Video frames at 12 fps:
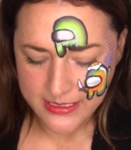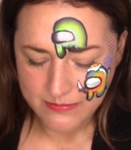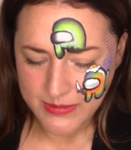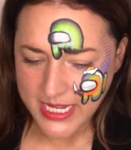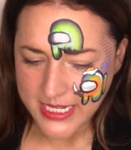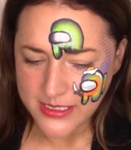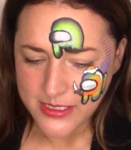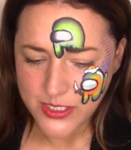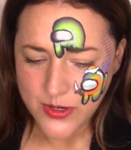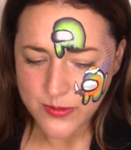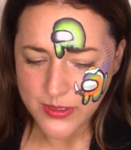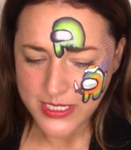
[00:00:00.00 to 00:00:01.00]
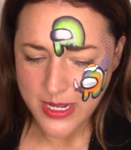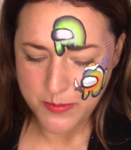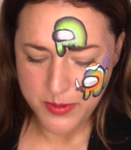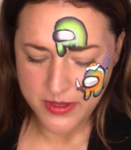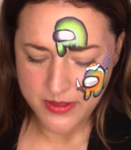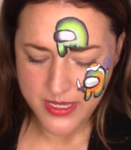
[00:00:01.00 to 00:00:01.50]
kids don't
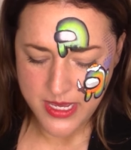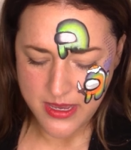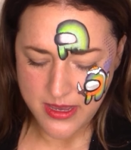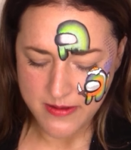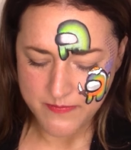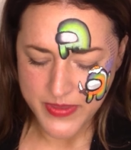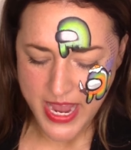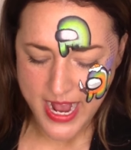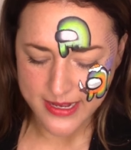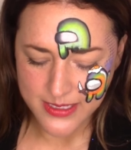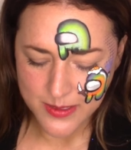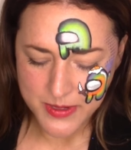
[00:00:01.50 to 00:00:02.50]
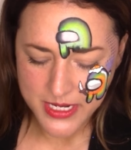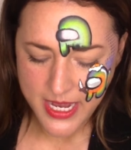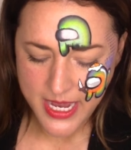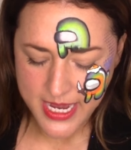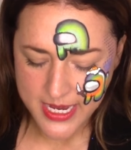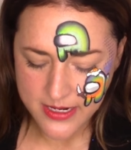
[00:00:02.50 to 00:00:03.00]
typically ask me to
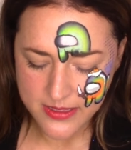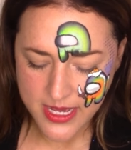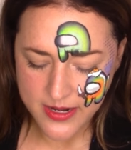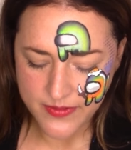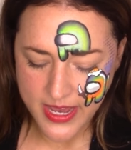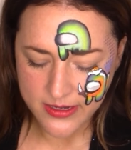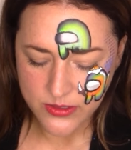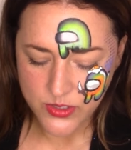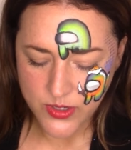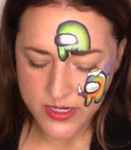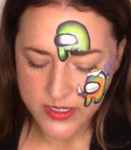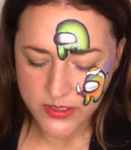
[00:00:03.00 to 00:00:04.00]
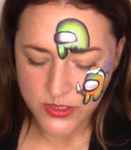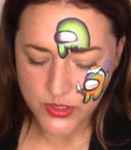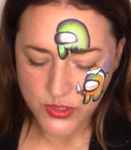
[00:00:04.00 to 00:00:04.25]
add a lot of extras